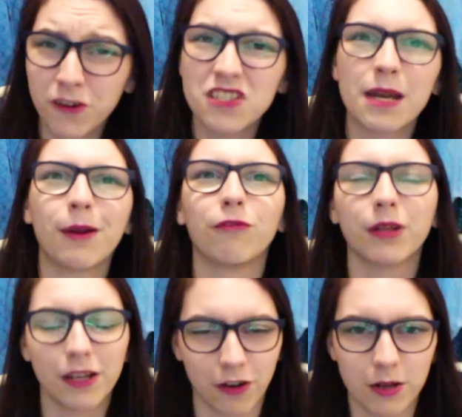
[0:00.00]
first time I
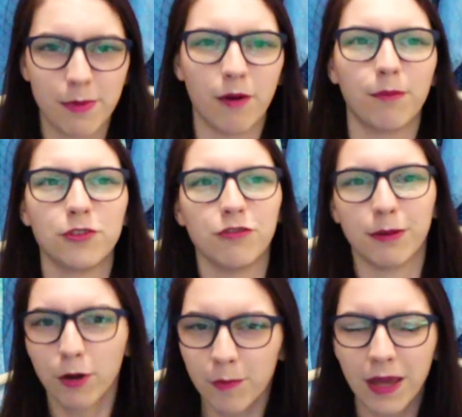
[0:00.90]
really heard about doing
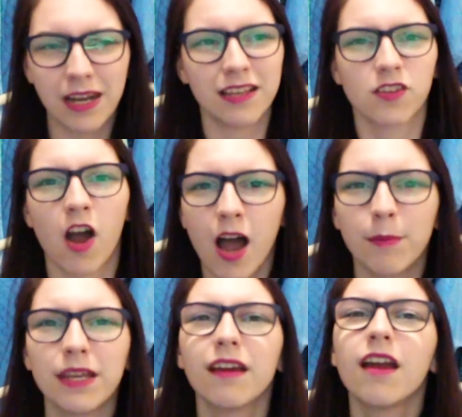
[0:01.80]
mermaiding as a
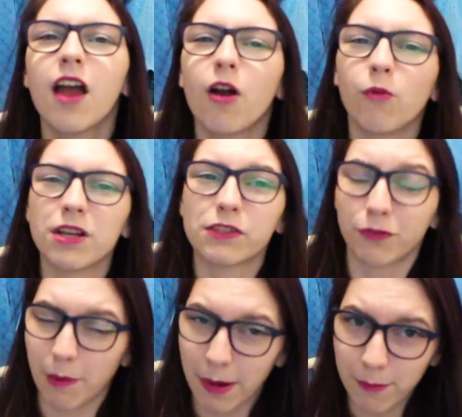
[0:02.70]
hobby was from my